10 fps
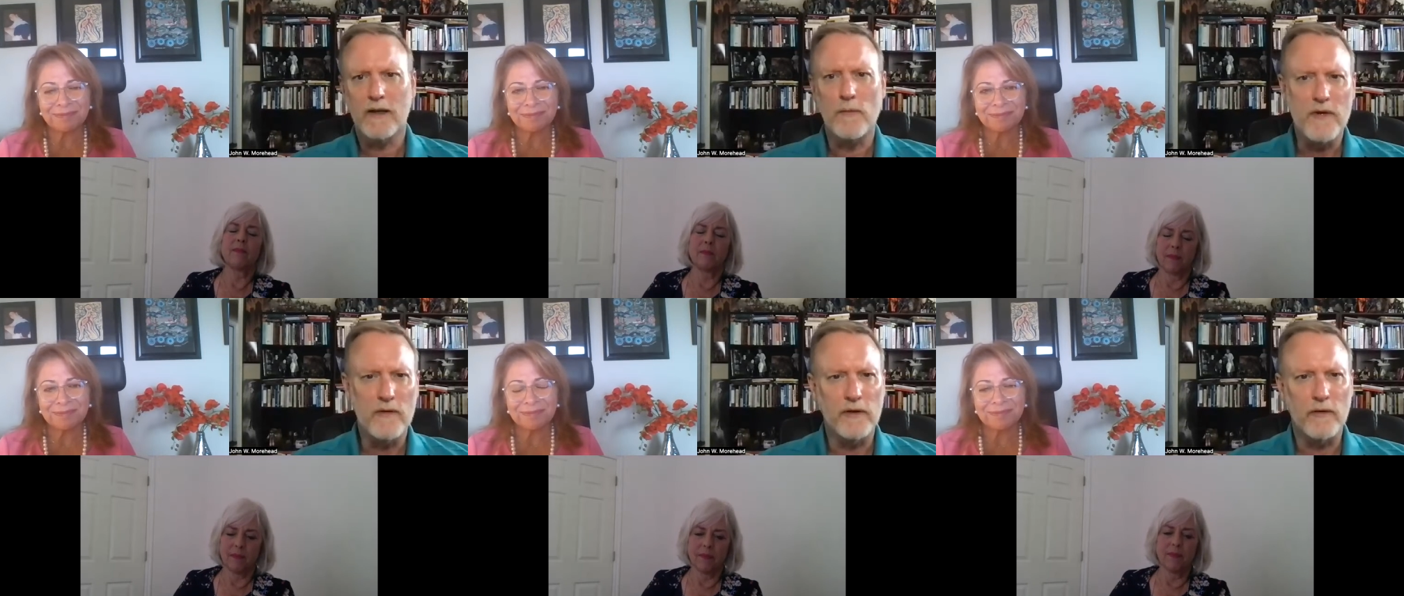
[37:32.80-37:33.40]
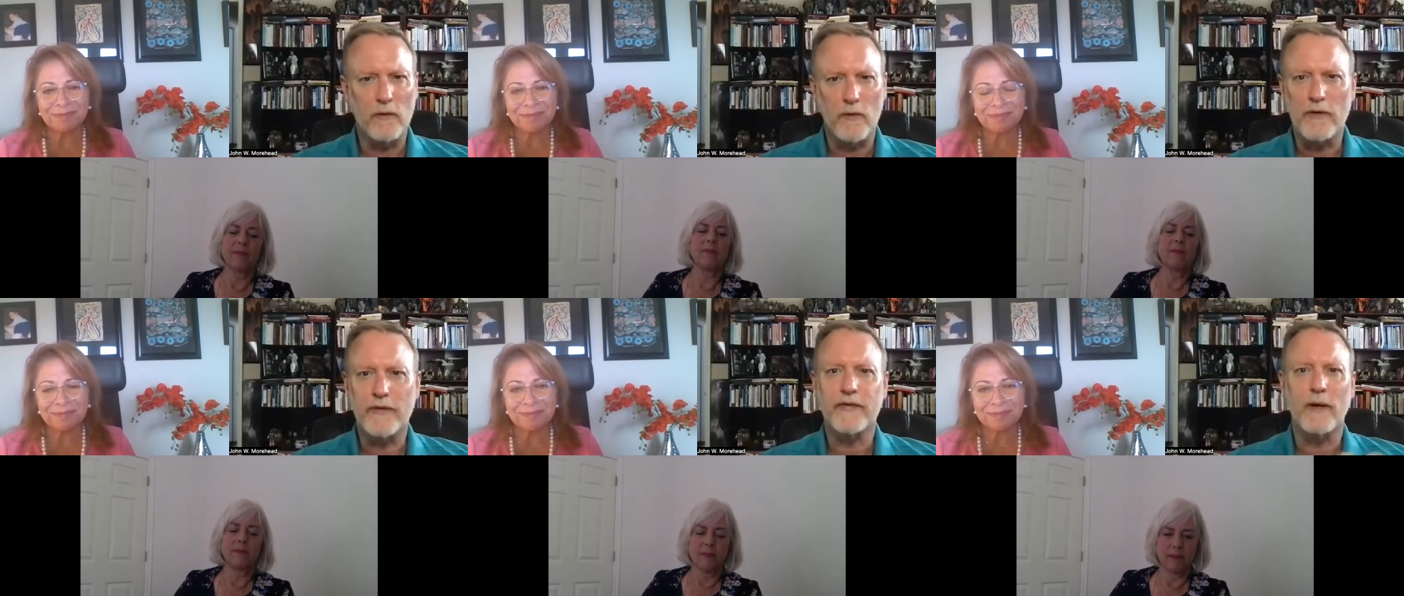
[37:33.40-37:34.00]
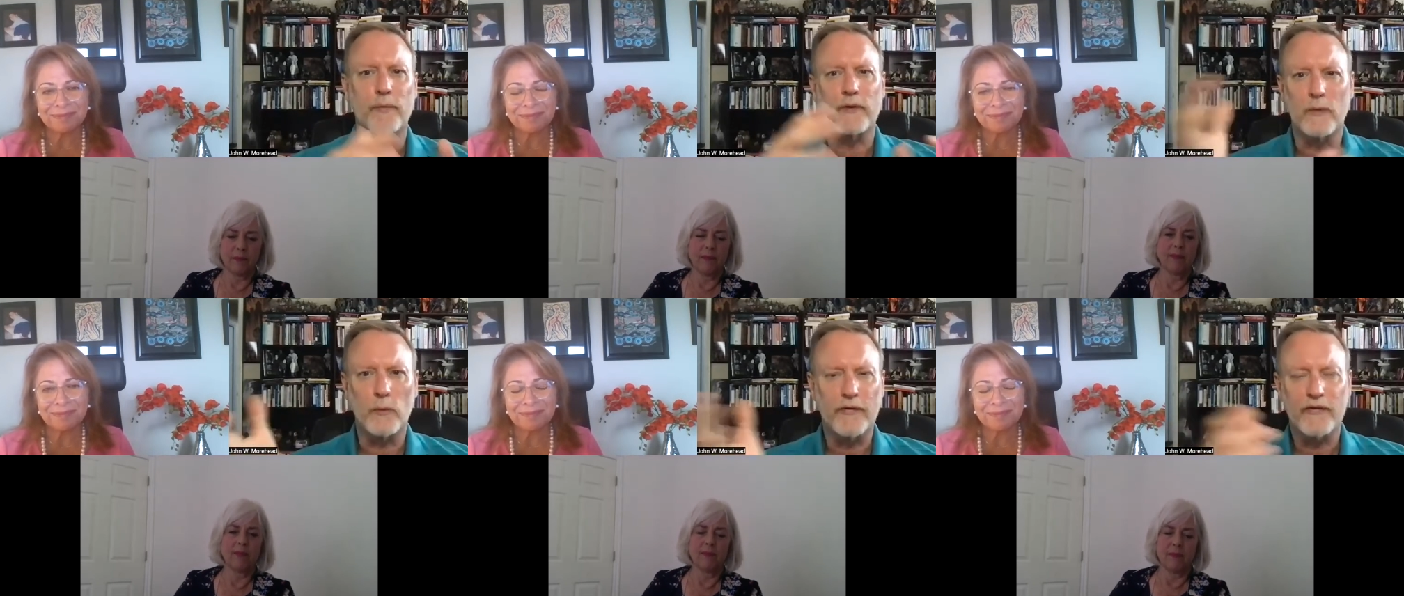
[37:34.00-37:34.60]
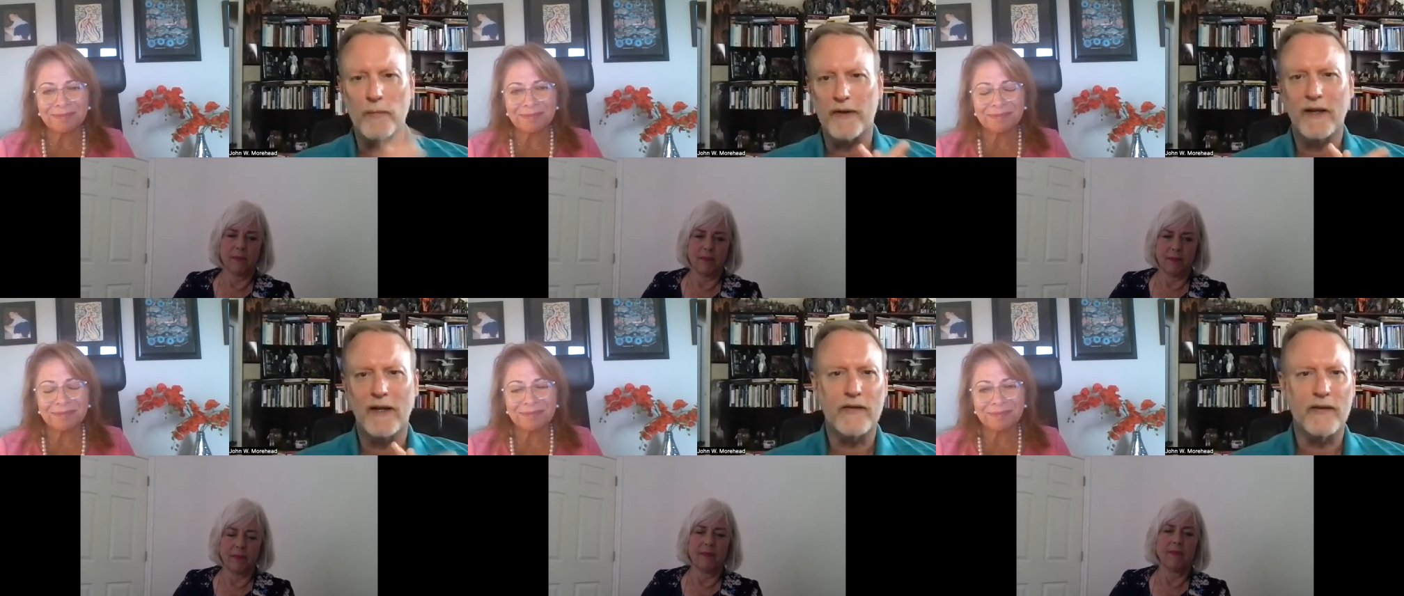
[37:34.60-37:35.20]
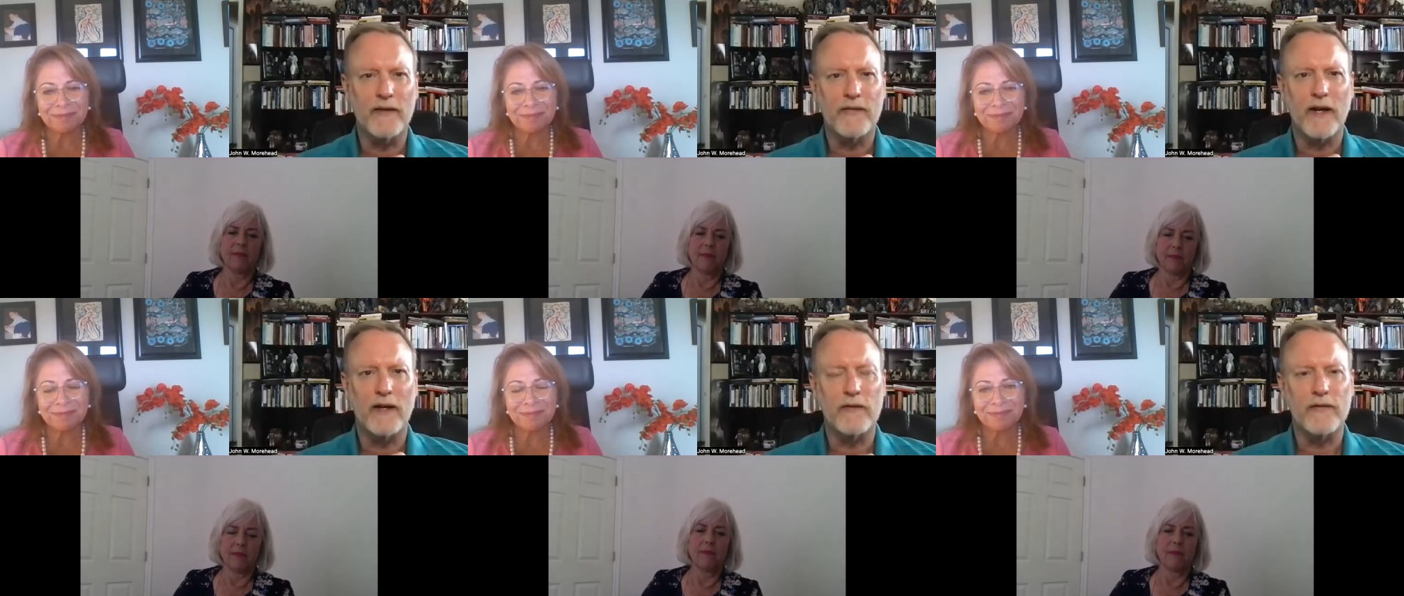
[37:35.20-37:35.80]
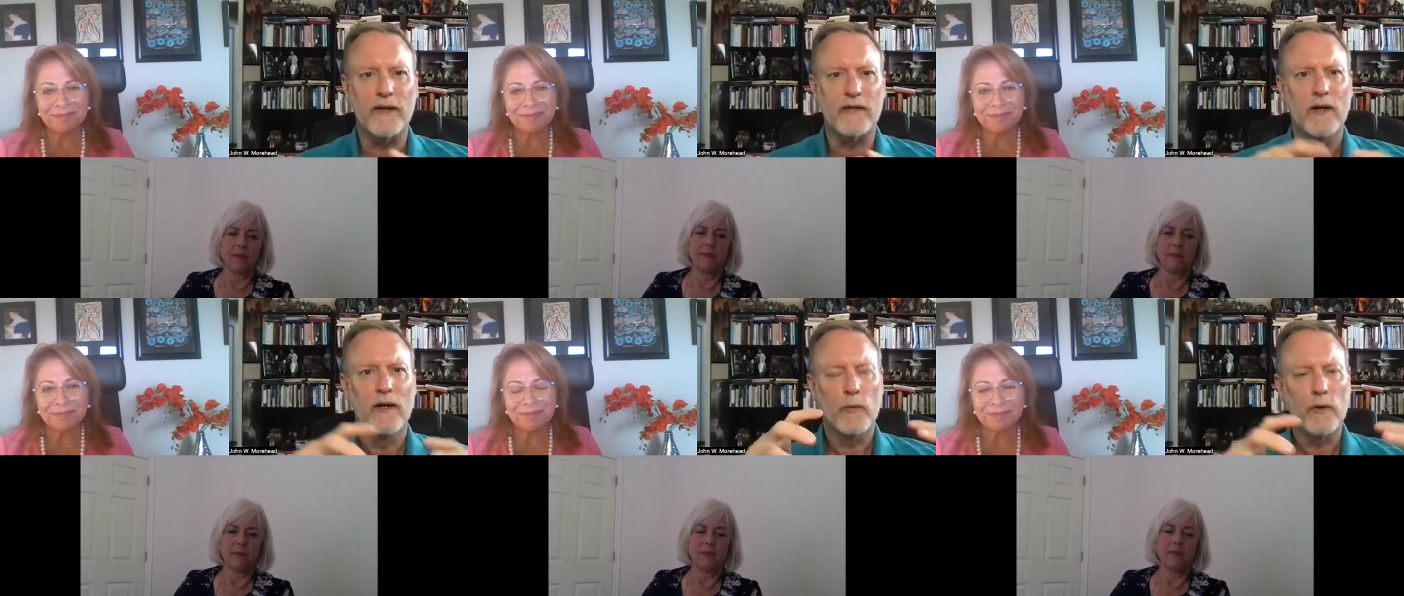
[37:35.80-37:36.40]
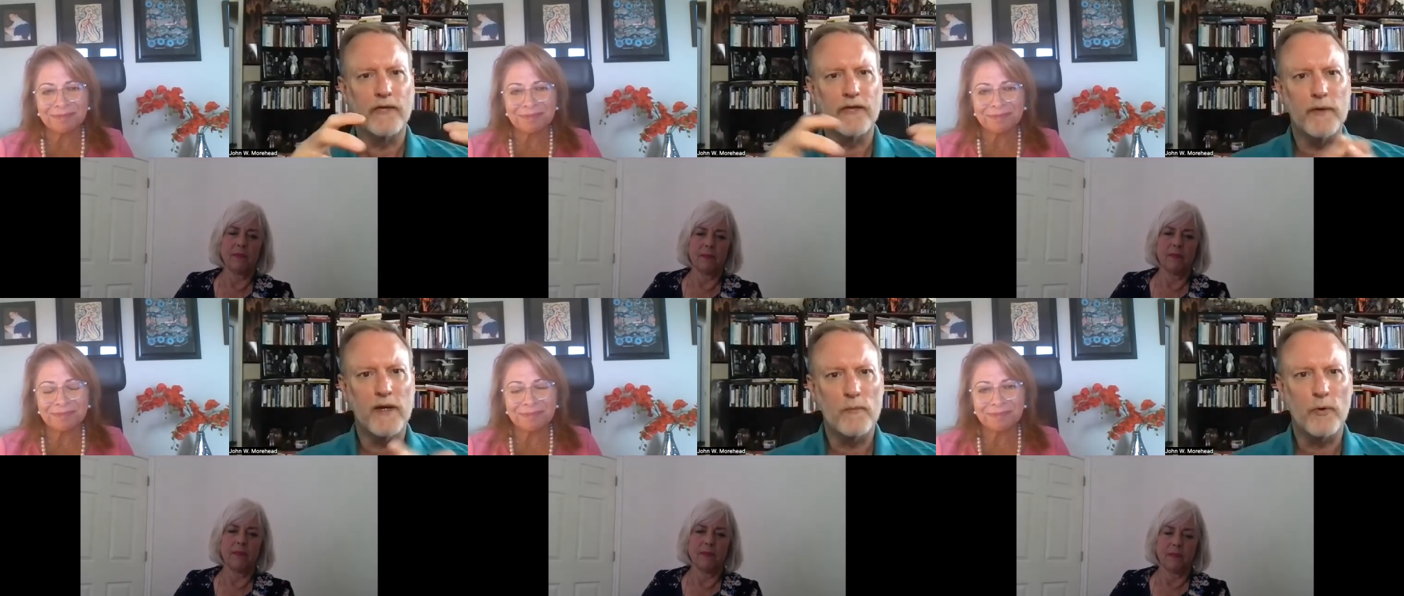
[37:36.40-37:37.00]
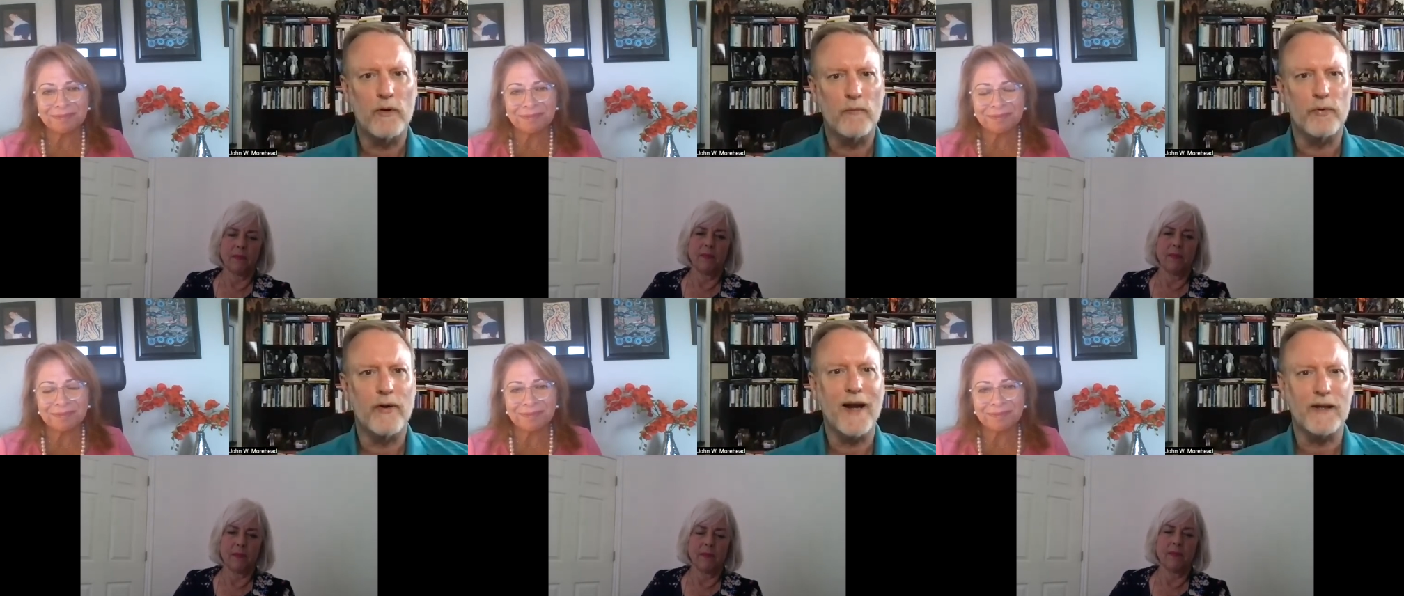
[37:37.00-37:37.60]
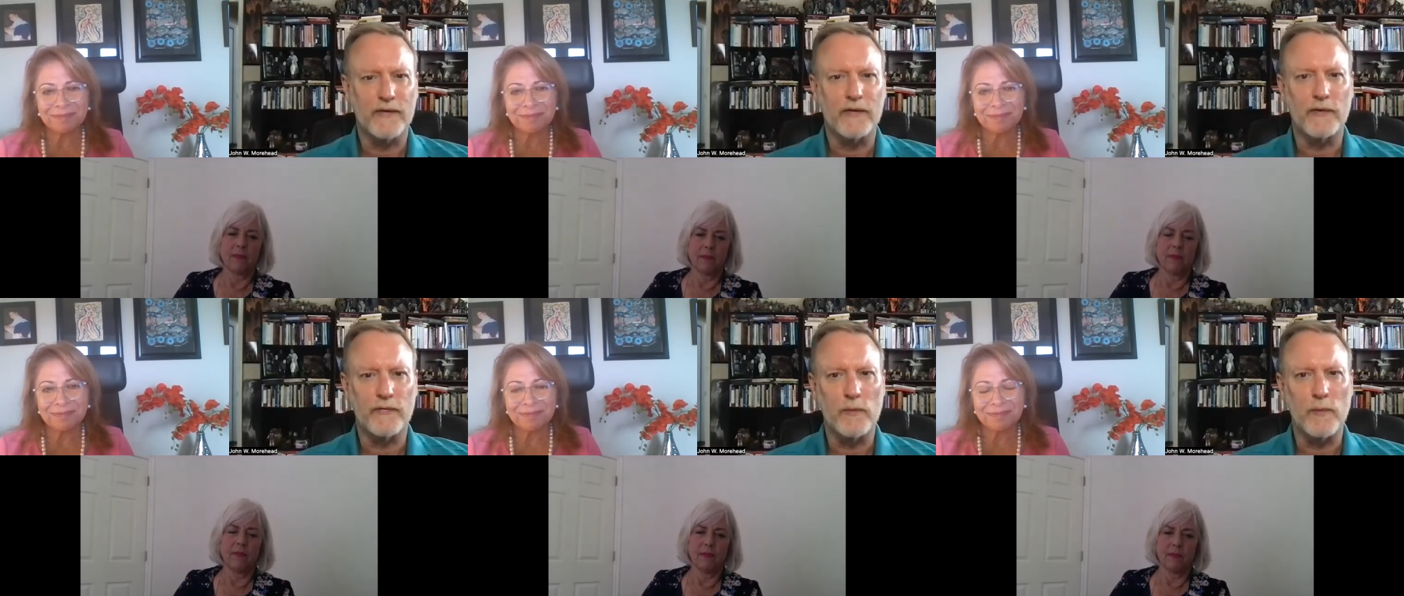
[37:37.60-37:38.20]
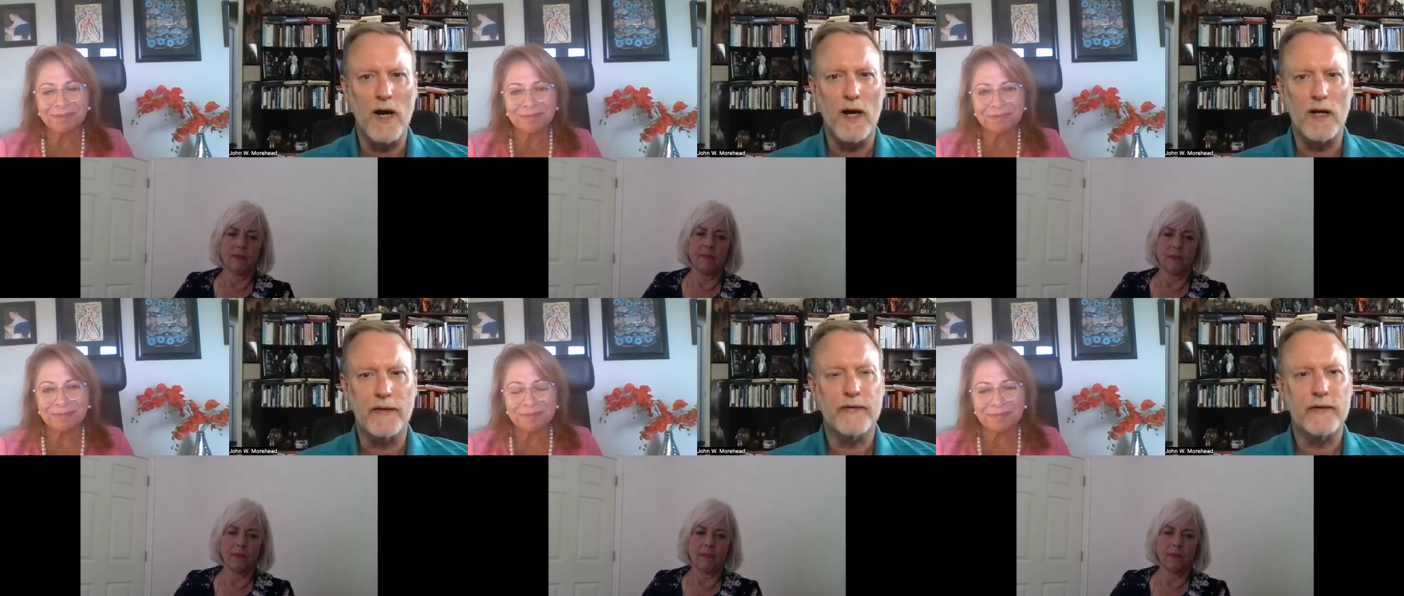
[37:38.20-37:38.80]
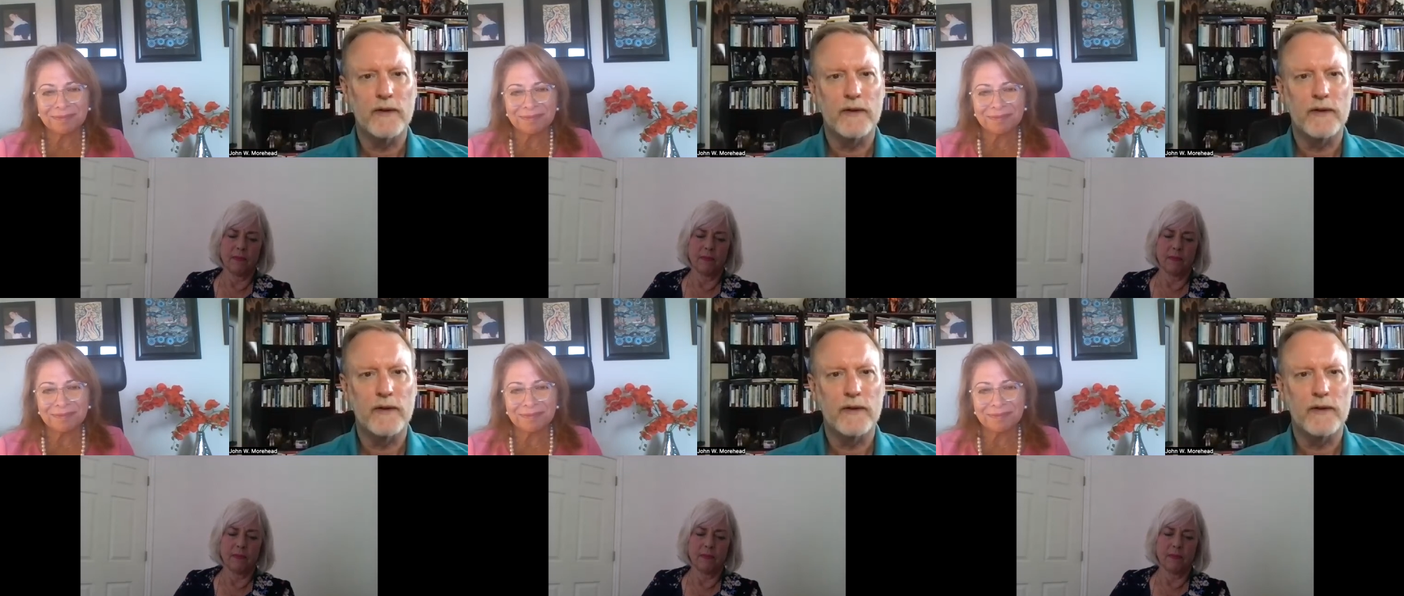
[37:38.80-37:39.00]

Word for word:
Speaker 1: communion or Lord's Supper and worship attendance and these kinds of things. What are some of the important practices for Baha'is?